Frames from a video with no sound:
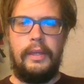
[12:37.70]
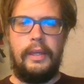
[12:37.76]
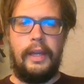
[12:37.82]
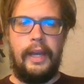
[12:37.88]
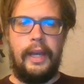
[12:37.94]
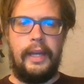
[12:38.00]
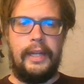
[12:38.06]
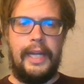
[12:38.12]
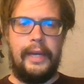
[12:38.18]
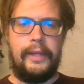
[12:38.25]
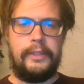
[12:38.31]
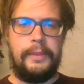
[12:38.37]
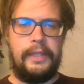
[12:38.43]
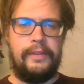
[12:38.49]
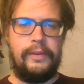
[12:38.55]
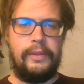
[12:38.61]
And now
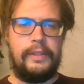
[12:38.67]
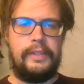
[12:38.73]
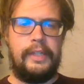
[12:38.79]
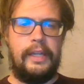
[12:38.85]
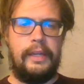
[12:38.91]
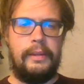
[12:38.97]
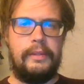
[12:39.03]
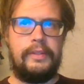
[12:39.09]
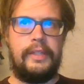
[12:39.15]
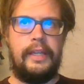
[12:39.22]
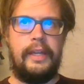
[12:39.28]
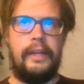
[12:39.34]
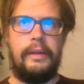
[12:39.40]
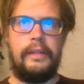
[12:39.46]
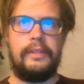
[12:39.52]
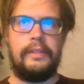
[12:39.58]
it's a bit difficult to see
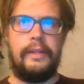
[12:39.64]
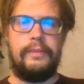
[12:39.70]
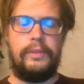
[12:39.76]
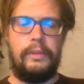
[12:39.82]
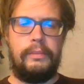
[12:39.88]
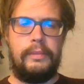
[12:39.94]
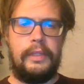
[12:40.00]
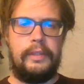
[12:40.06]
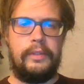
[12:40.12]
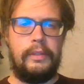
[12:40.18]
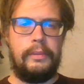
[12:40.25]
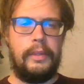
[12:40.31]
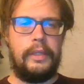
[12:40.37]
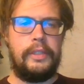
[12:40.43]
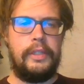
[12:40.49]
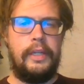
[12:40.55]
here because I've zoomed in so
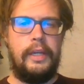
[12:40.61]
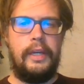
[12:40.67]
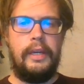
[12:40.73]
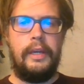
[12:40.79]
much,